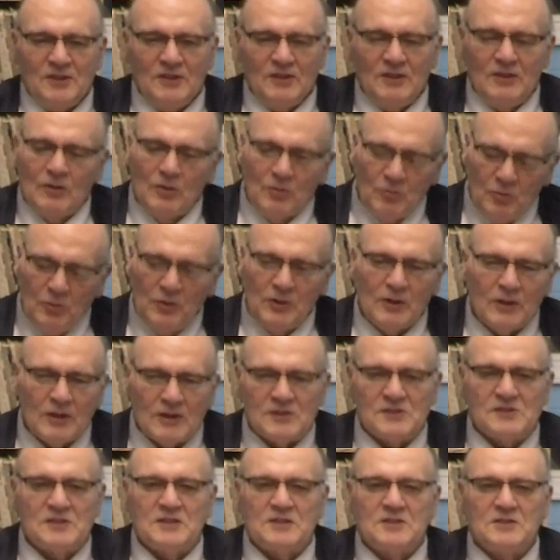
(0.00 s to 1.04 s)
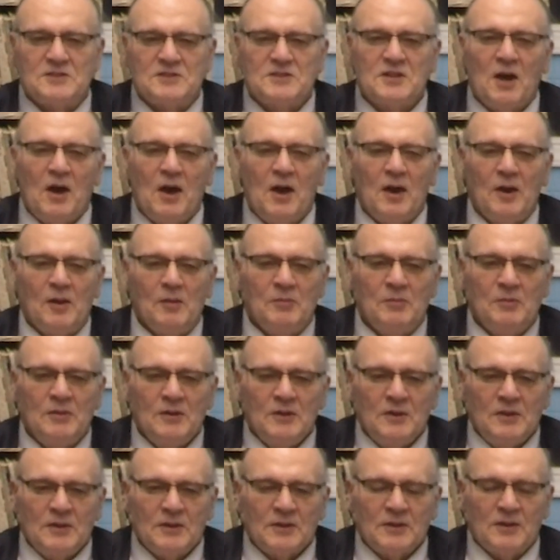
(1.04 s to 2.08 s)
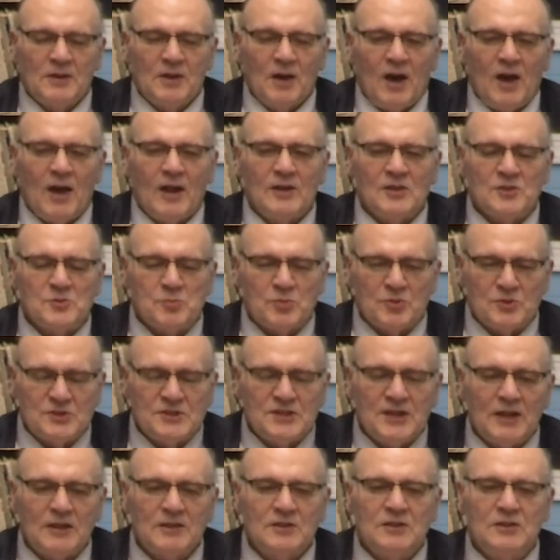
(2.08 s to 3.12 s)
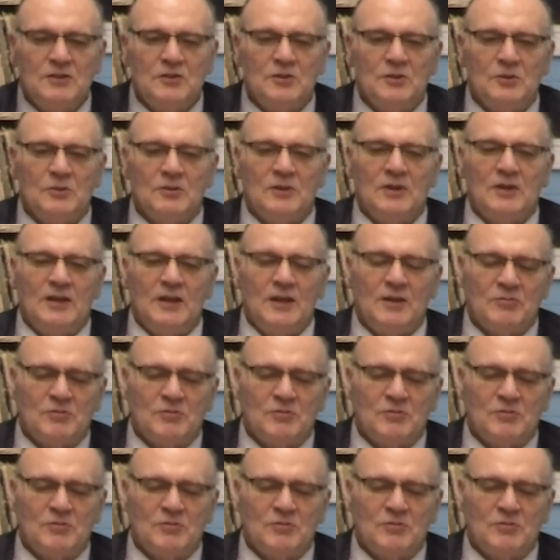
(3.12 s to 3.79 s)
You don't realize at the time, God is protecting you at